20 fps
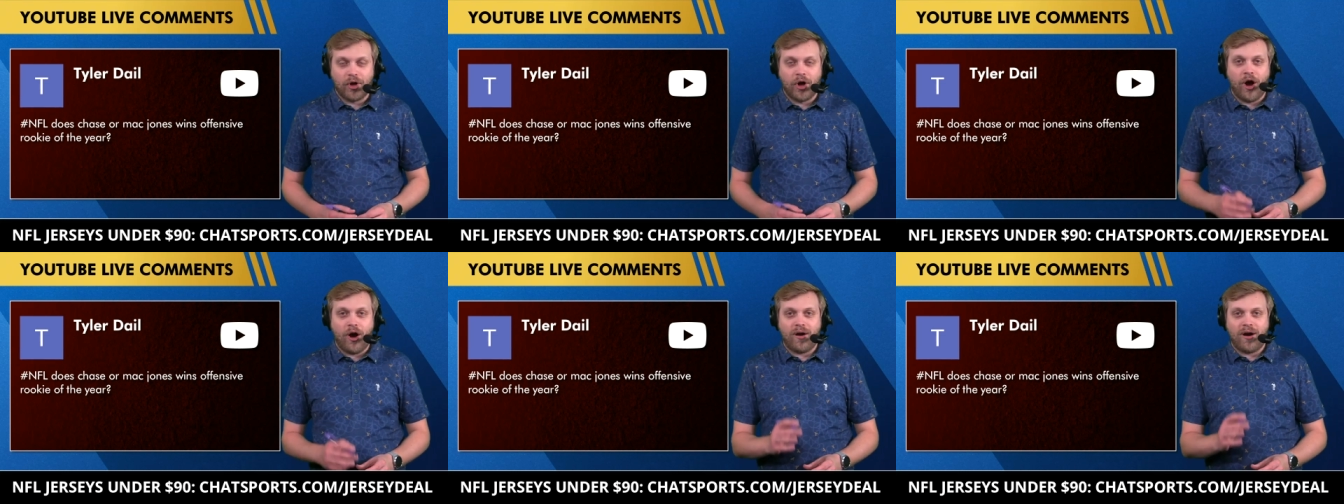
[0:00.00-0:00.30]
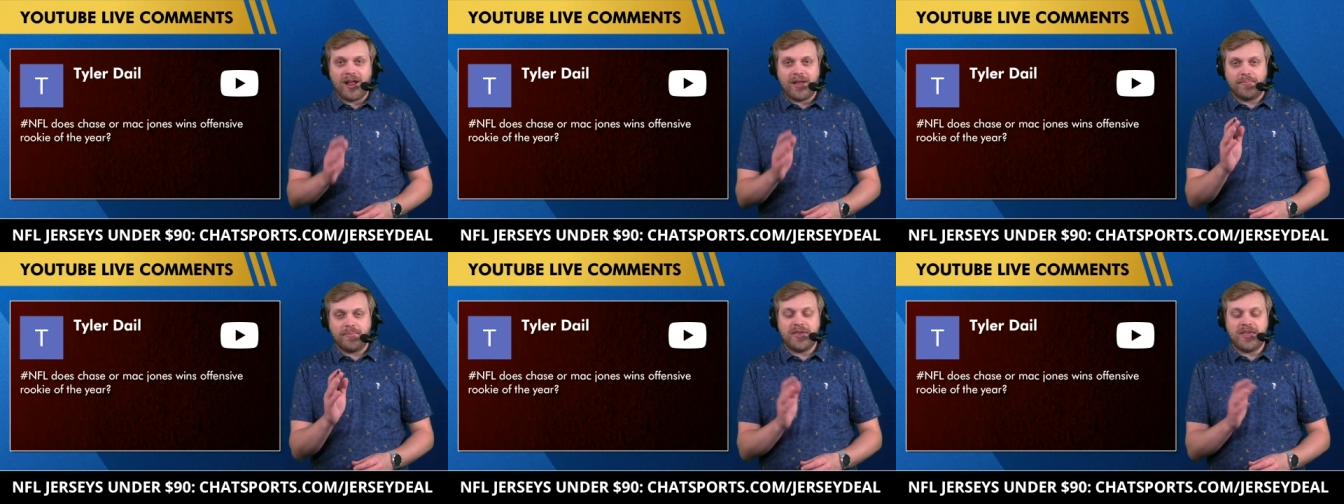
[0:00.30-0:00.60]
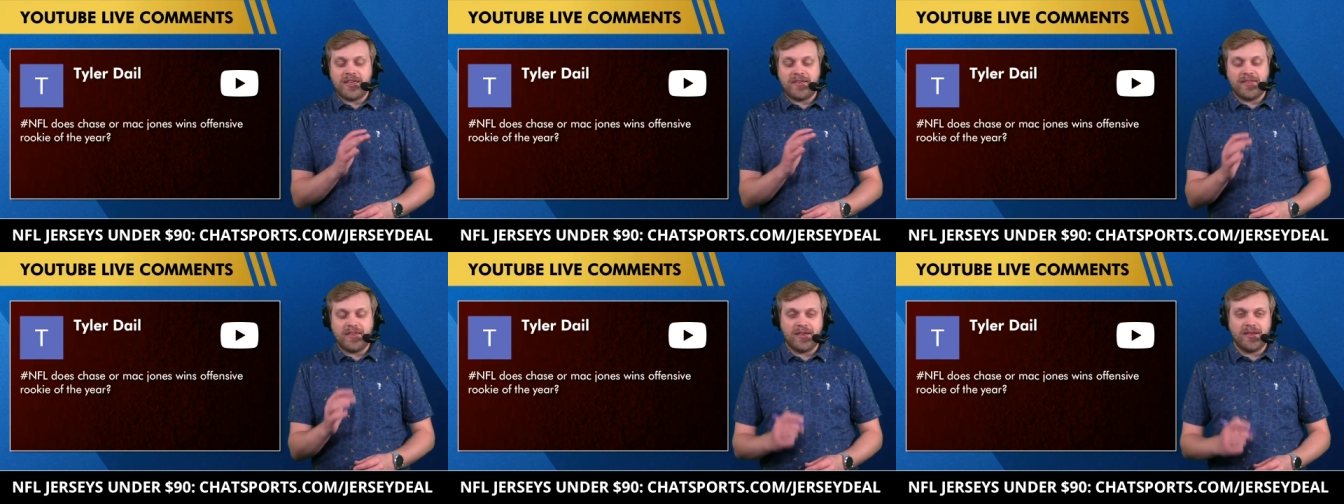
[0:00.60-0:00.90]

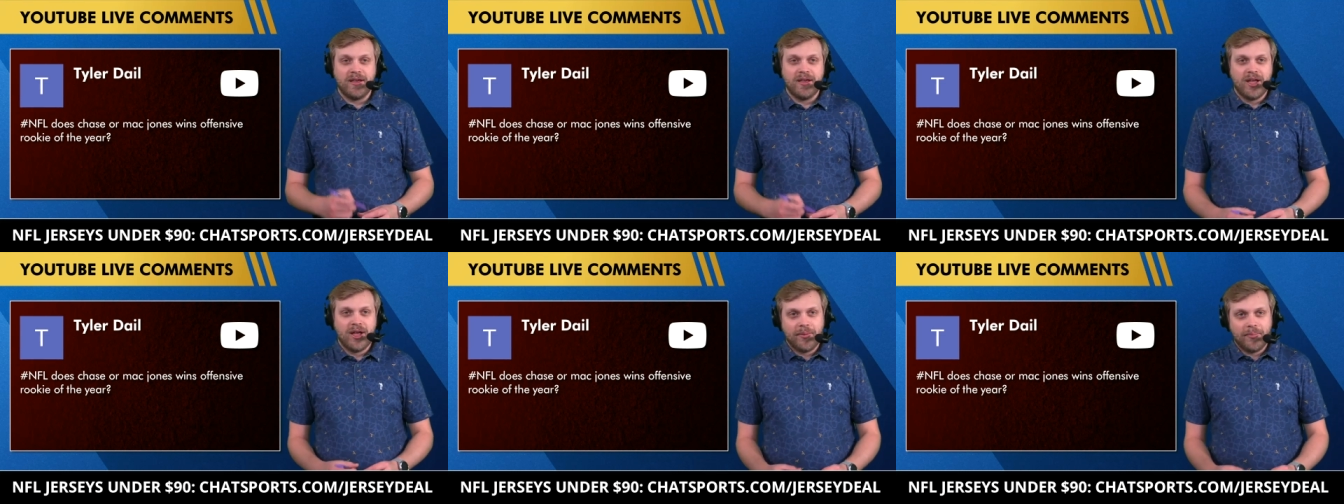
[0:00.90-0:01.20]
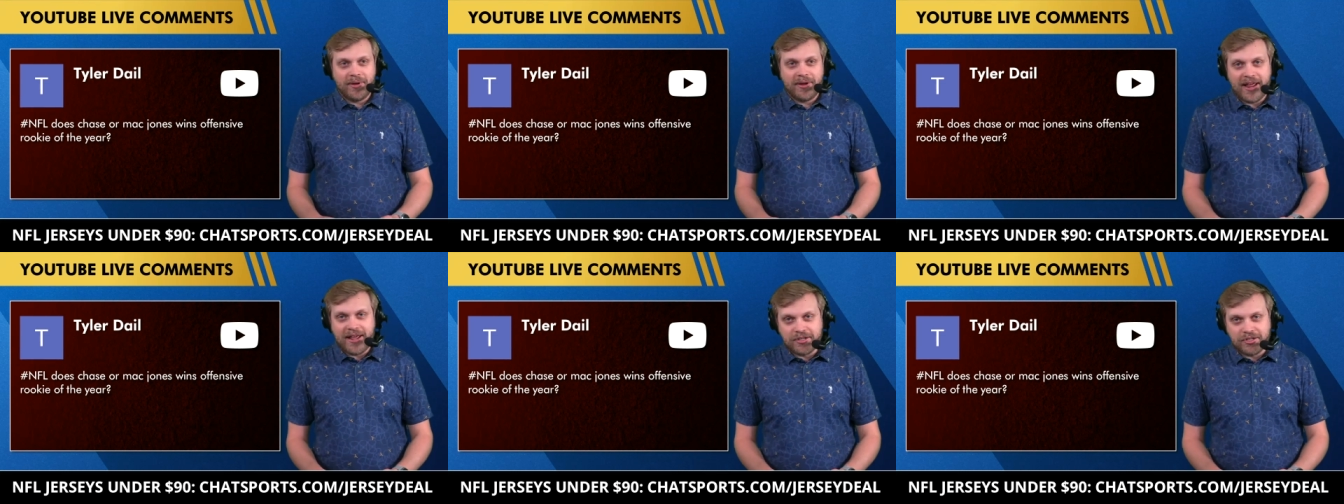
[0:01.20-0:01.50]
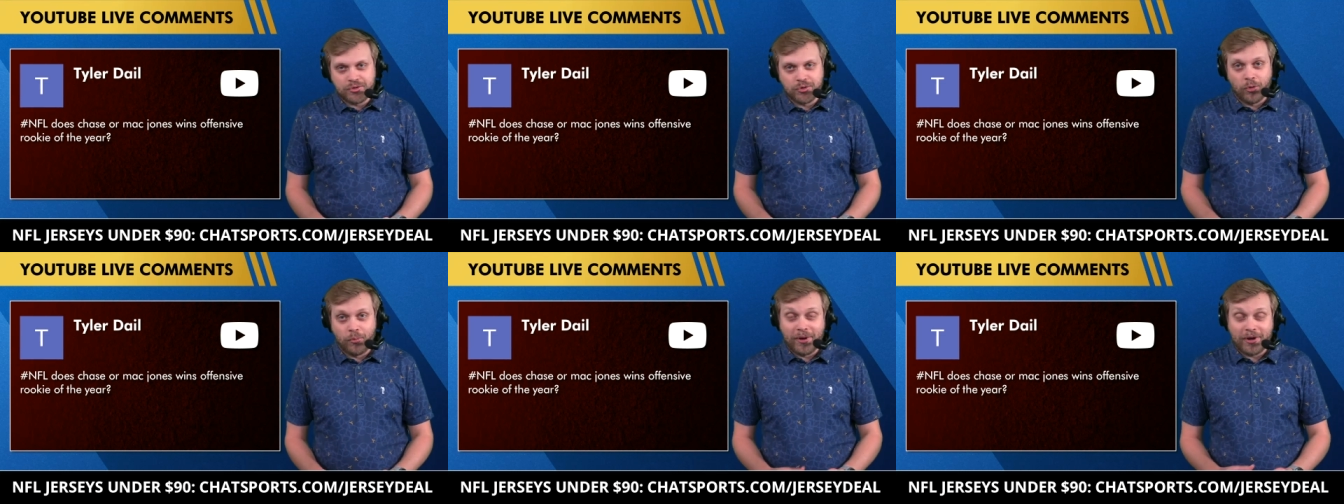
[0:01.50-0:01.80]
RIP the Penei
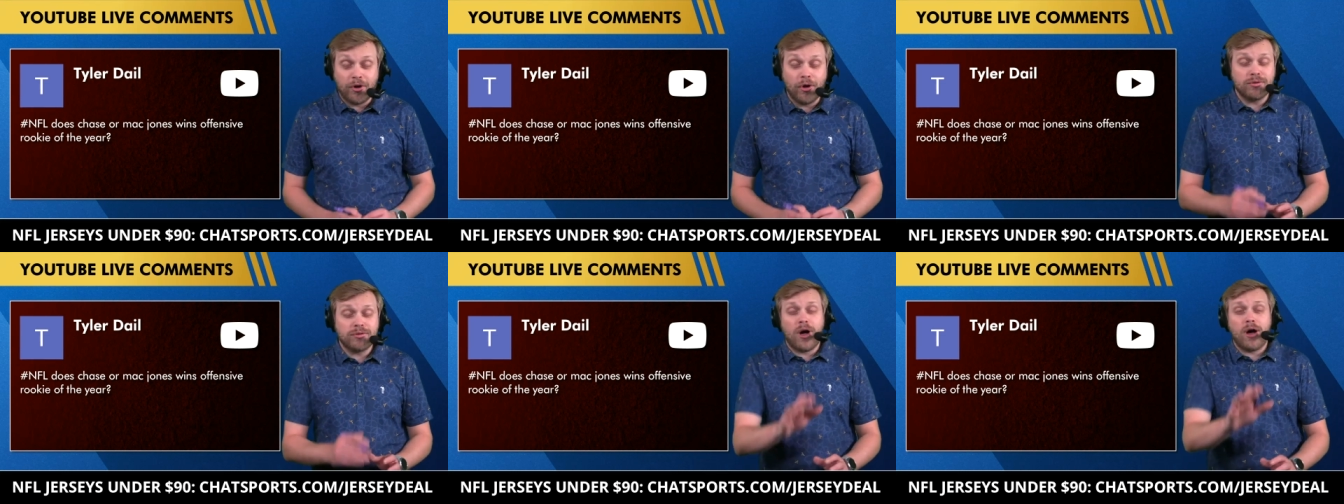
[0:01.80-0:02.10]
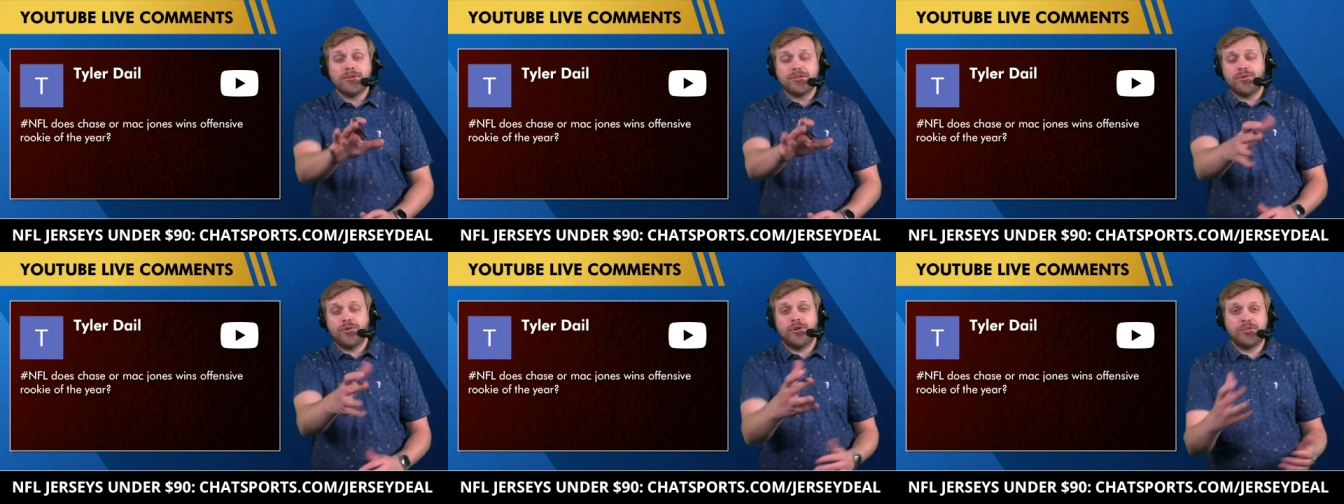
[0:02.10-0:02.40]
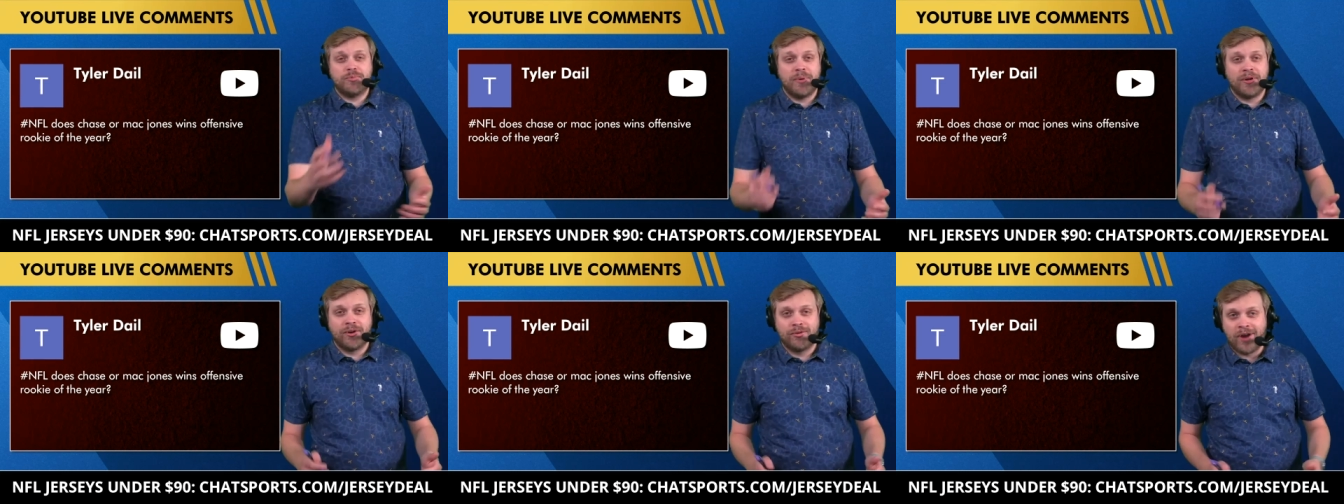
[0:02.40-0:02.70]
Sewell pick, who also has
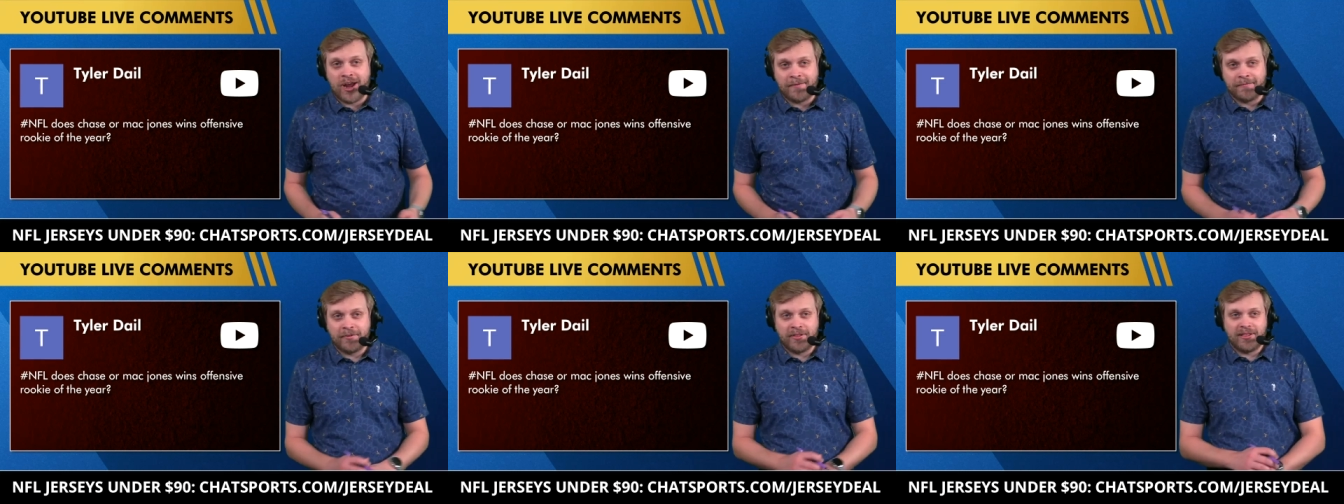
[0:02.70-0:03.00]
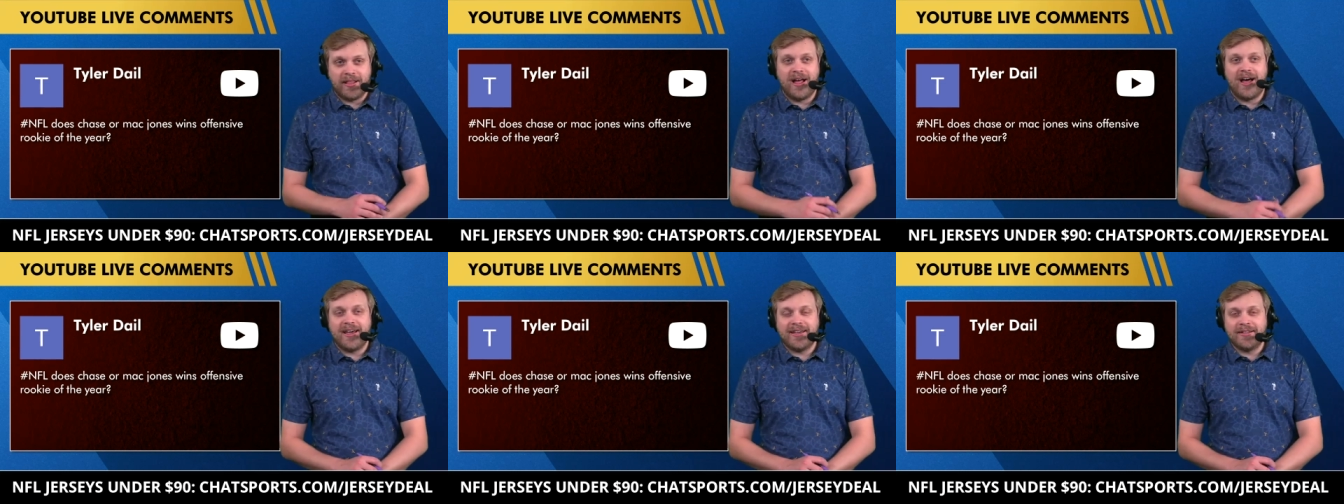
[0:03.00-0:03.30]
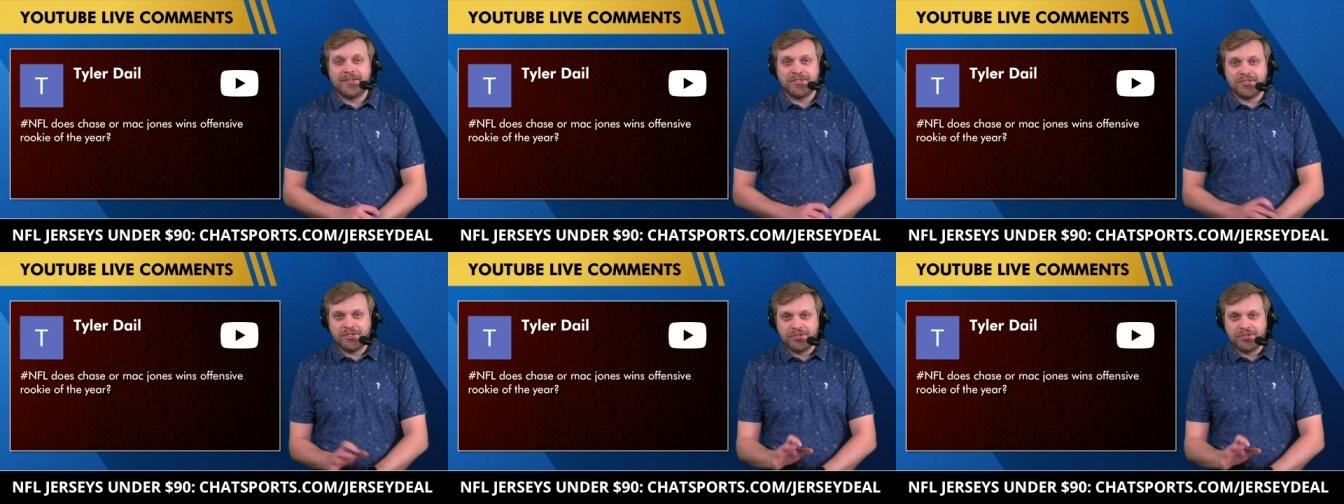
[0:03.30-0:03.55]
been great for the Lions,